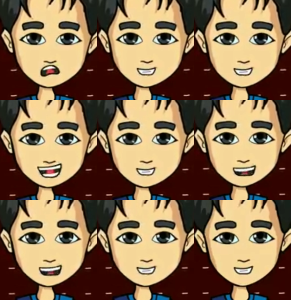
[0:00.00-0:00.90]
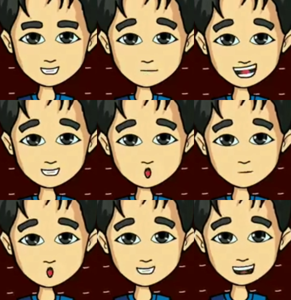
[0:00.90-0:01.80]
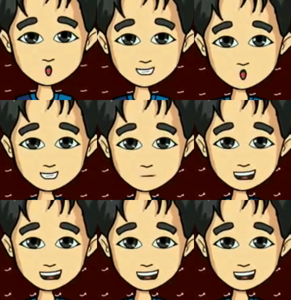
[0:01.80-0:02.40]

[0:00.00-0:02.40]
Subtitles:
I also worked as a construction worker to